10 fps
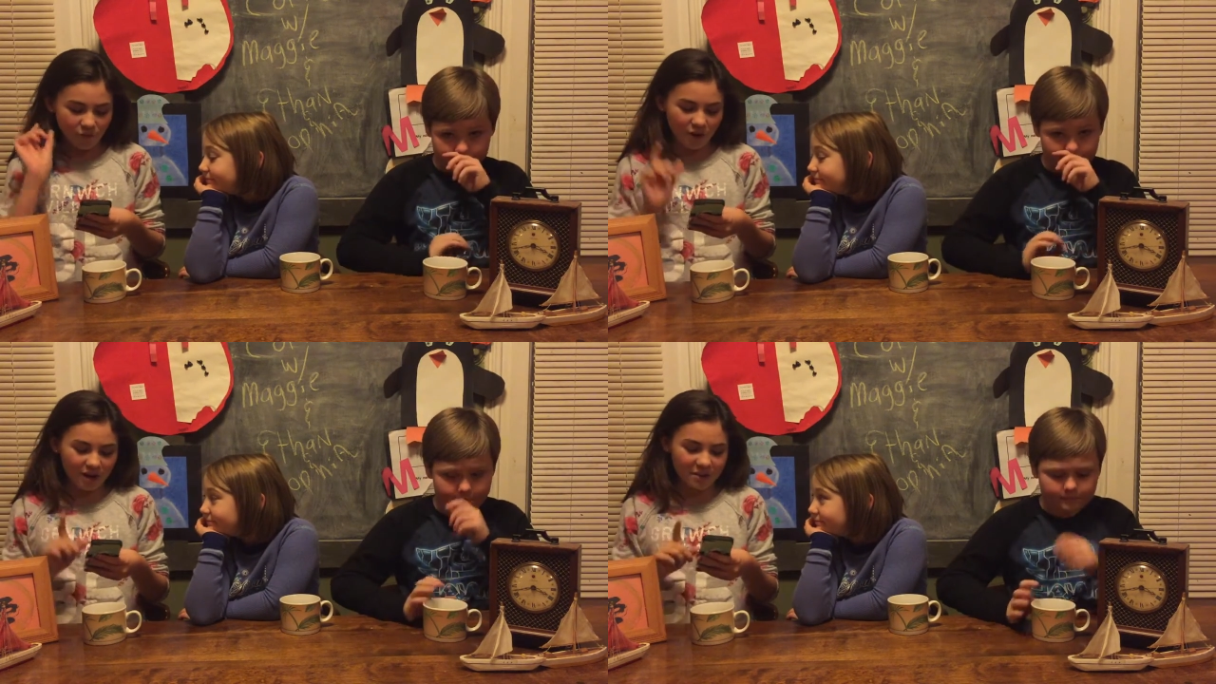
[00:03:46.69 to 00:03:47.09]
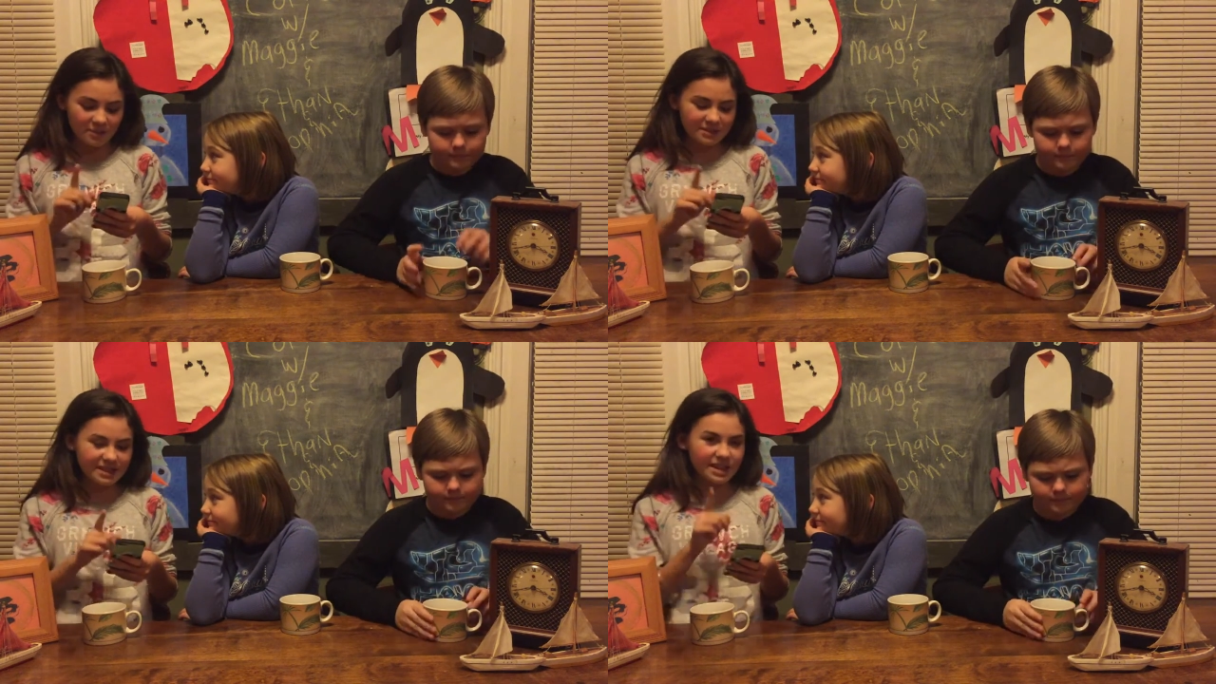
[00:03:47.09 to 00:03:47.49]
Speaker 1: forty
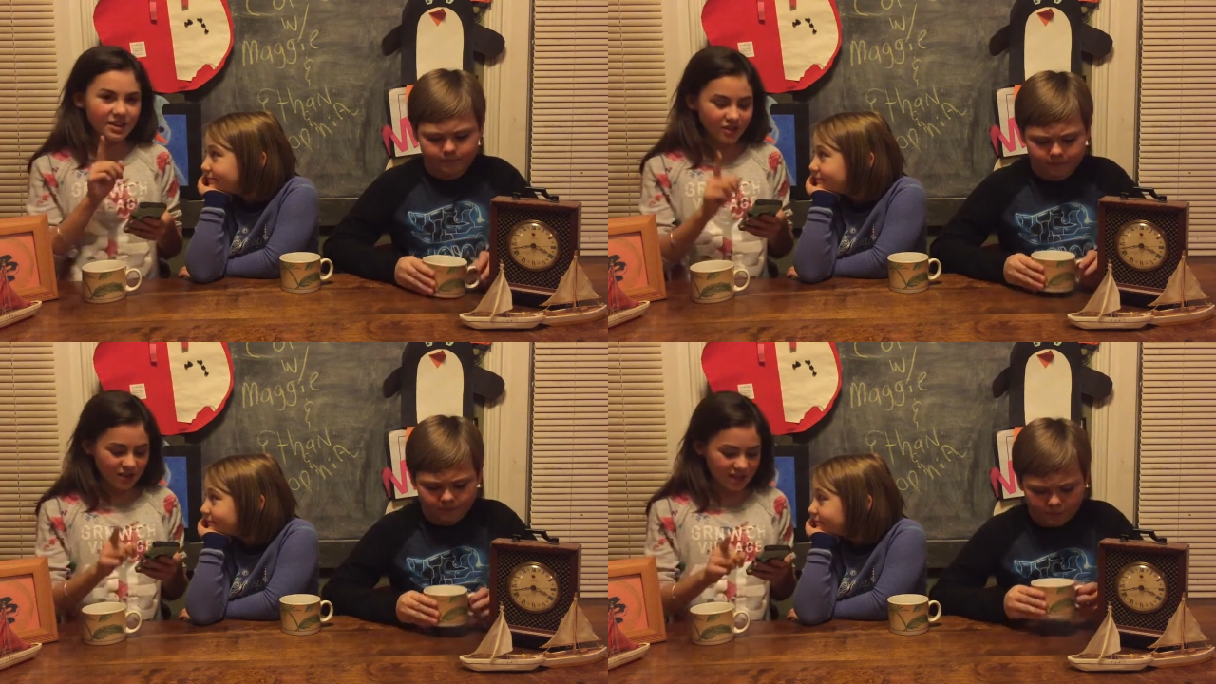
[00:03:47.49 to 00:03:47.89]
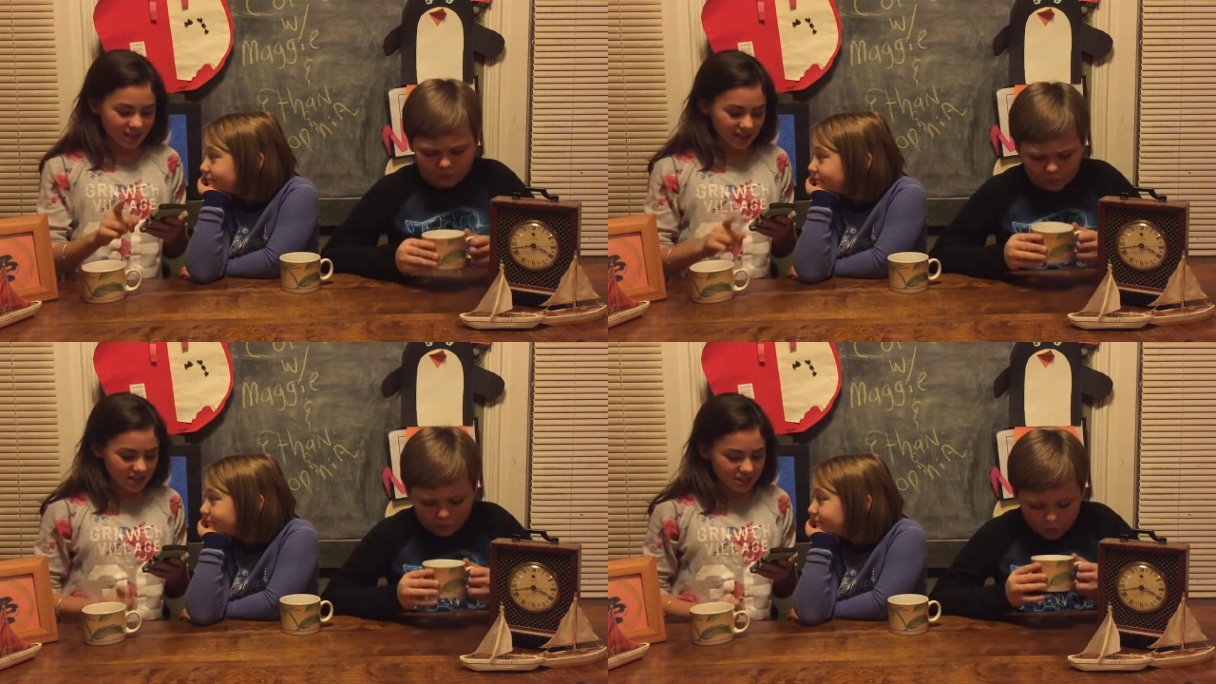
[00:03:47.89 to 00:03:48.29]
percent
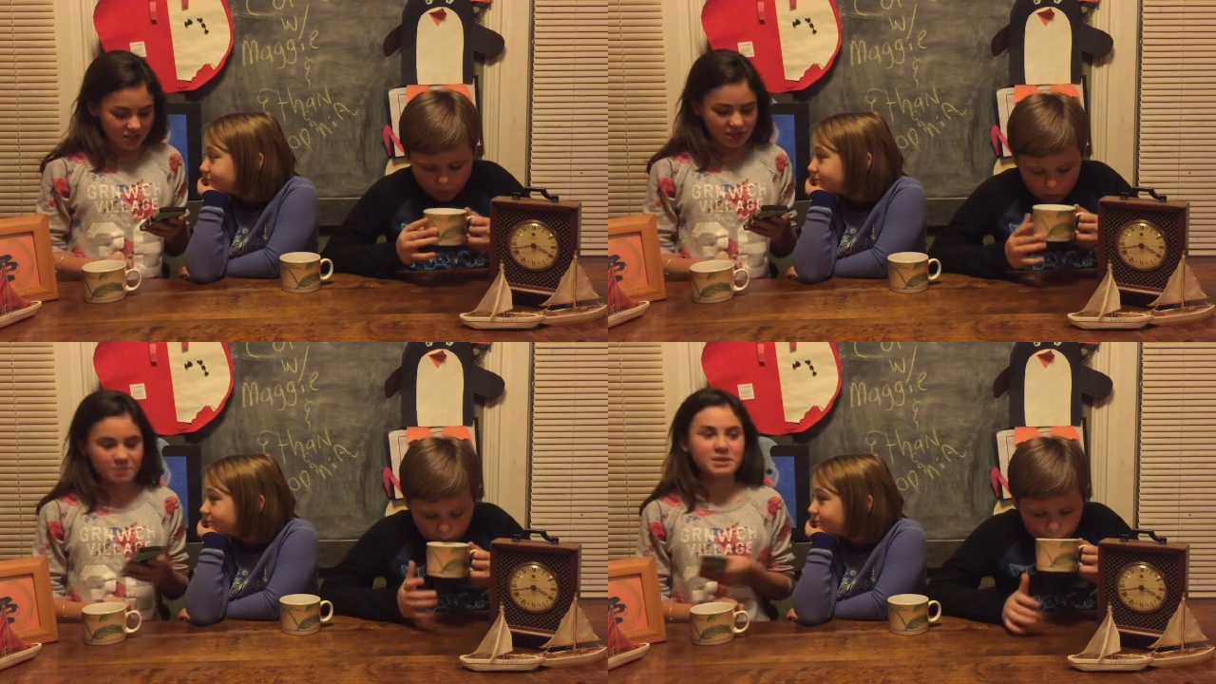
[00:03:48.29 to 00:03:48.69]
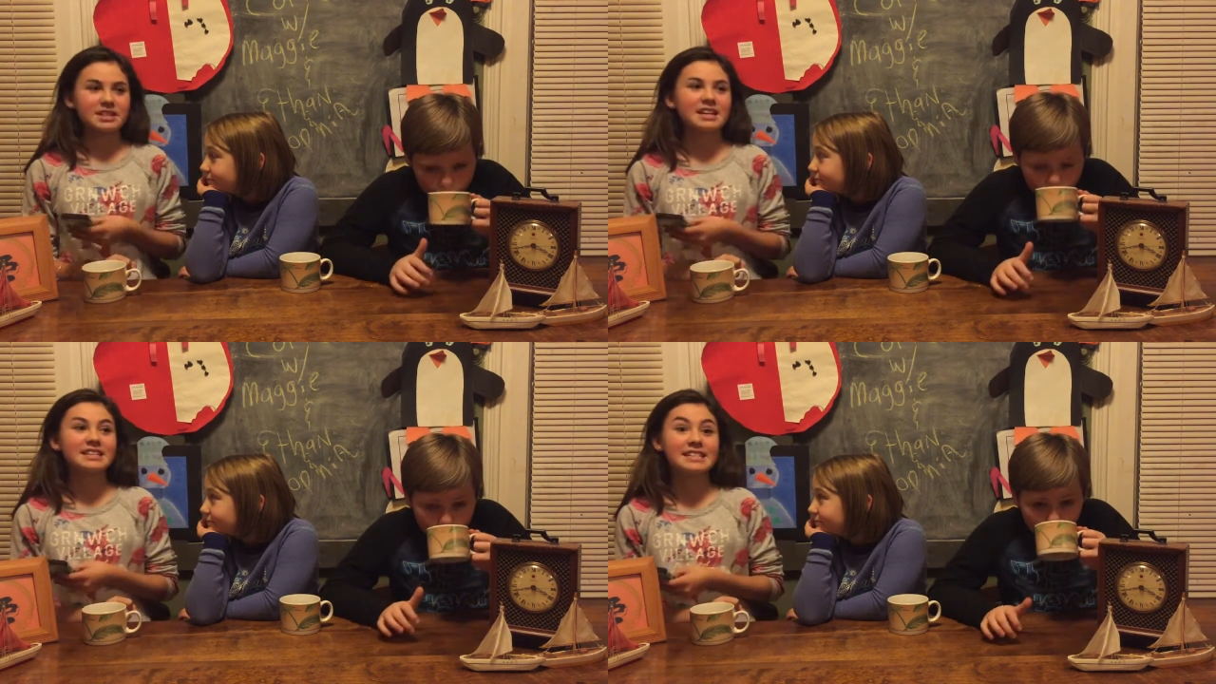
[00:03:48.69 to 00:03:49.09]
agreed, thirty
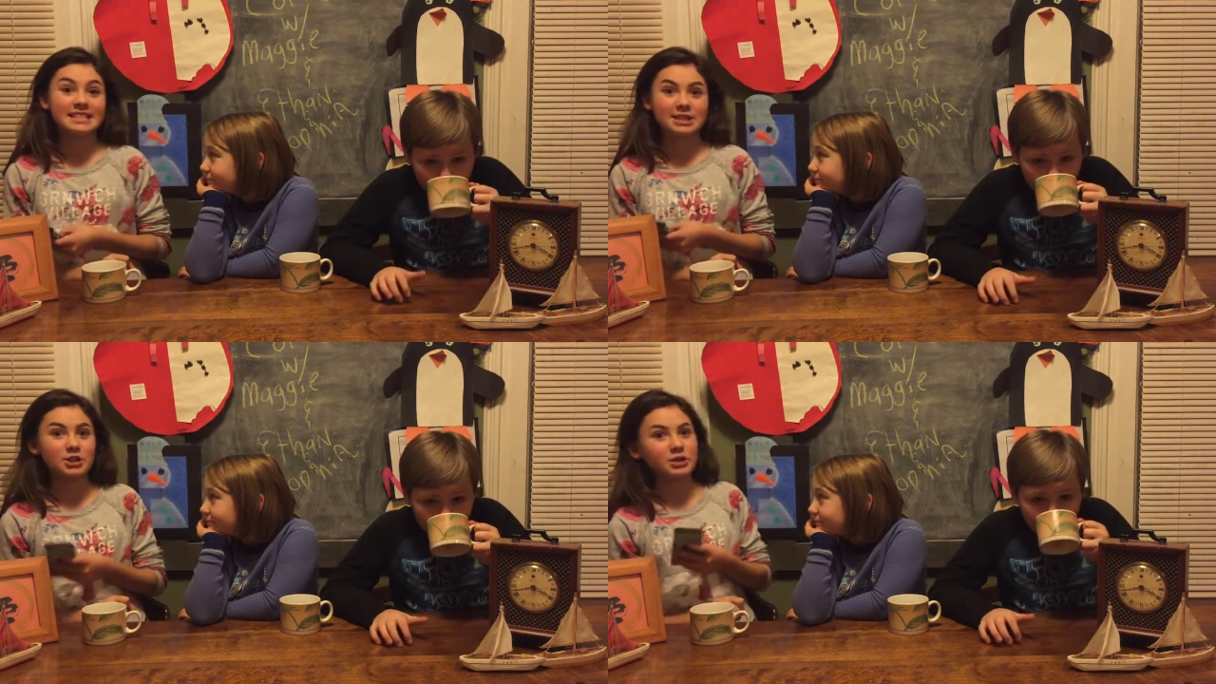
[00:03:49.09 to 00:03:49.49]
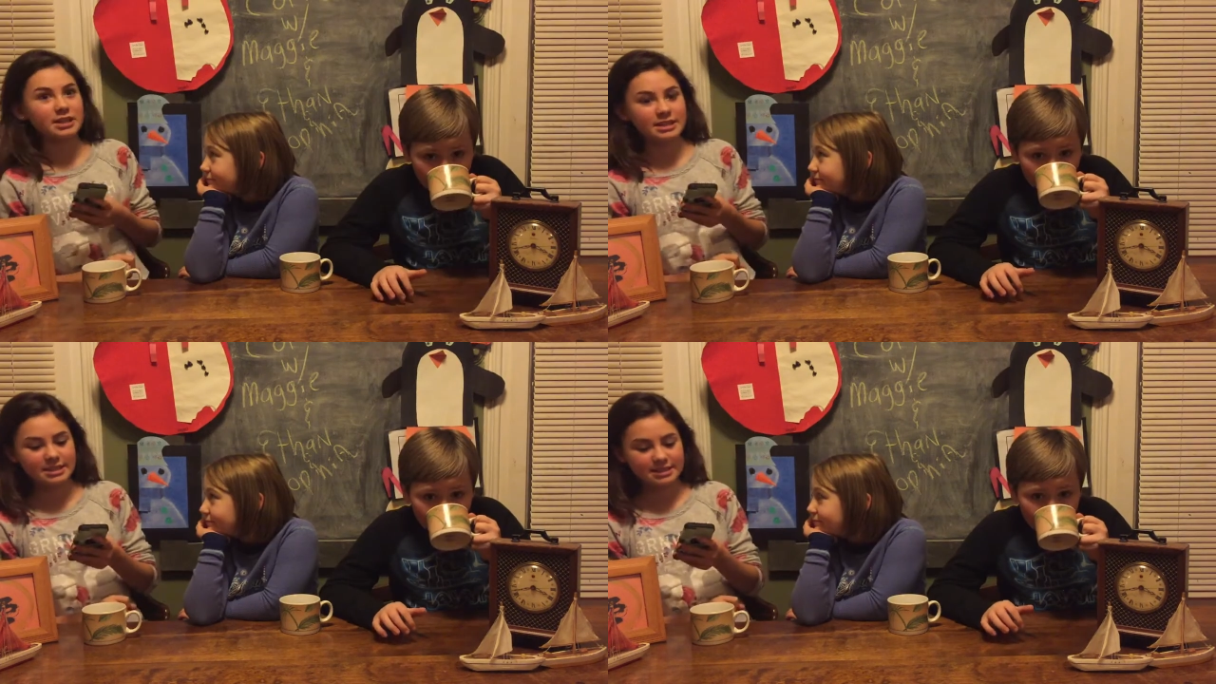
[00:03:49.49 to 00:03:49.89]
percent
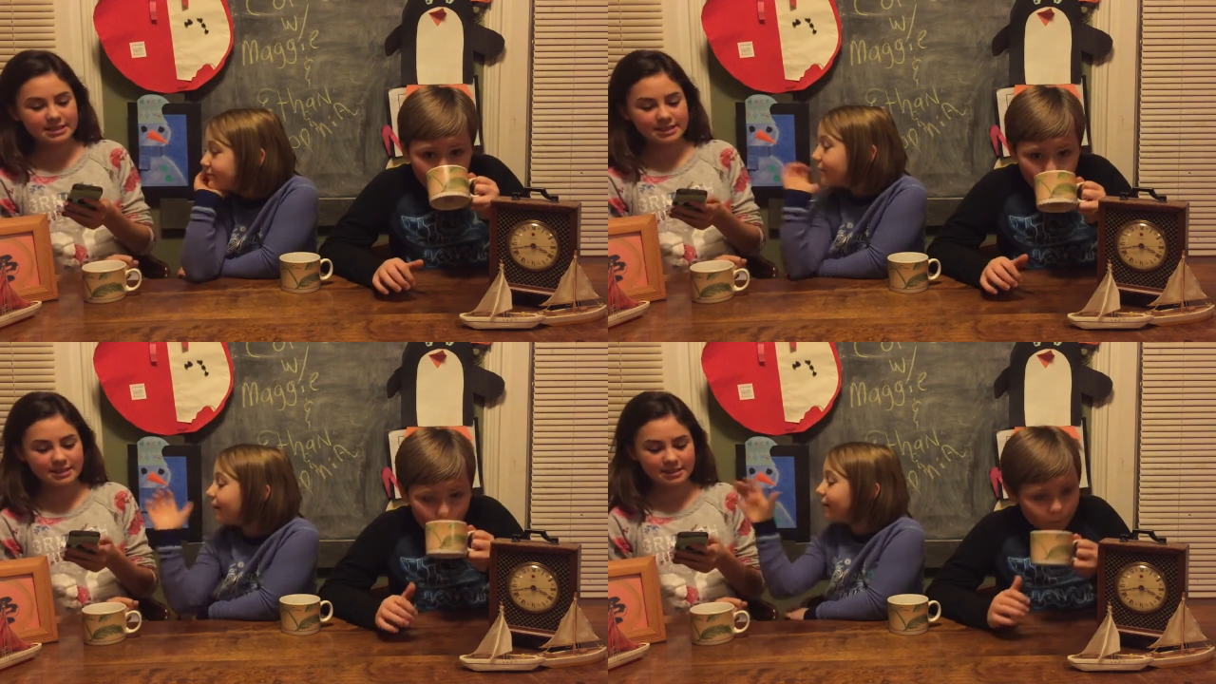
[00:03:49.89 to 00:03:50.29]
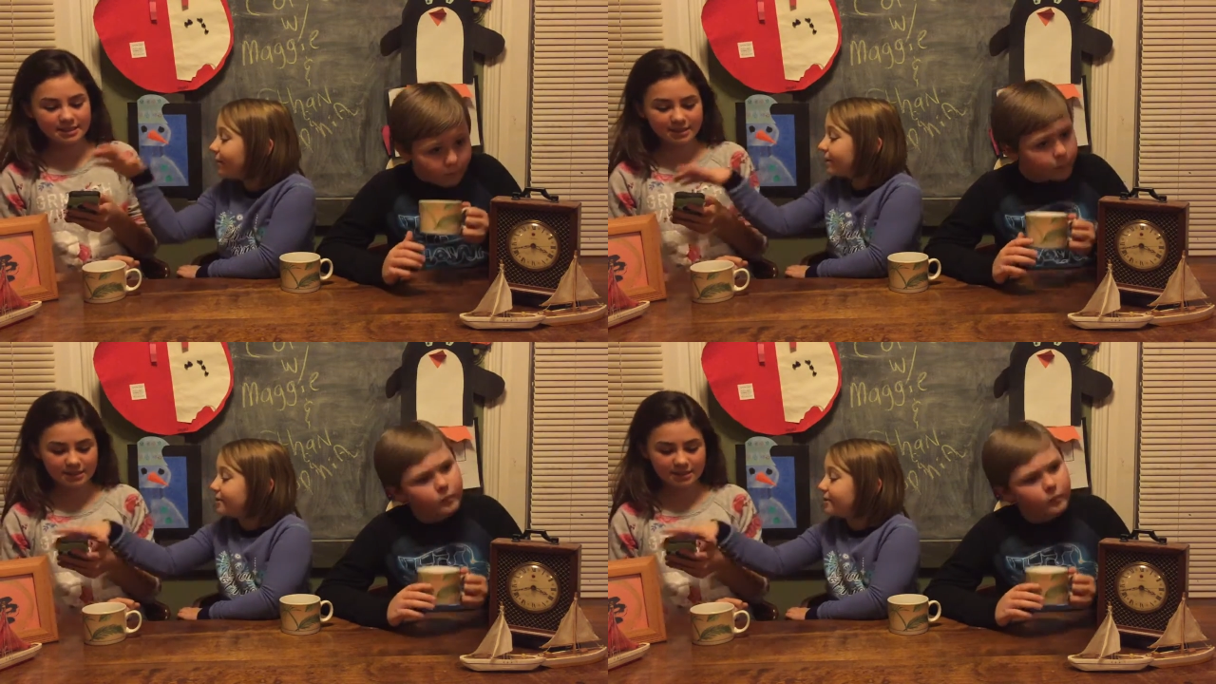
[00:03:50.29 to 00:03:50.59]
disagreed. Okay.